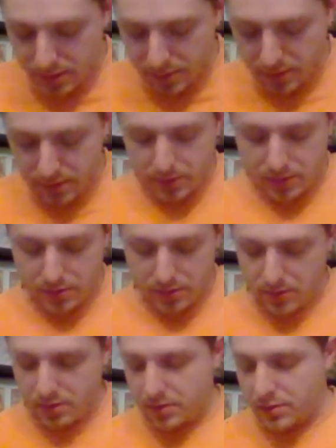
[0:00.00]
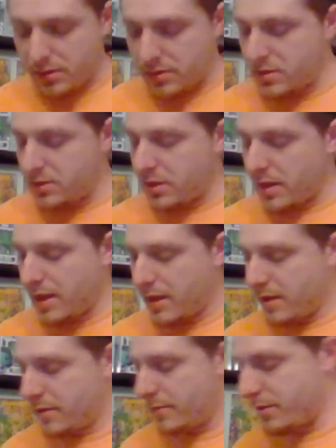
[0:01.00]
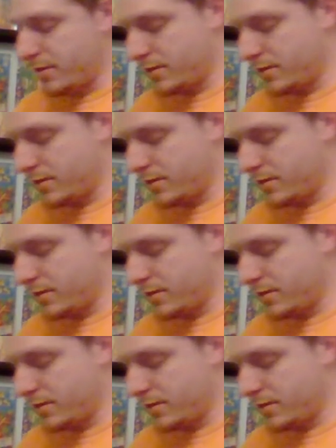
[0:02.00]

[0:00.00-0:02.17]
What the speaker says: And then the slab.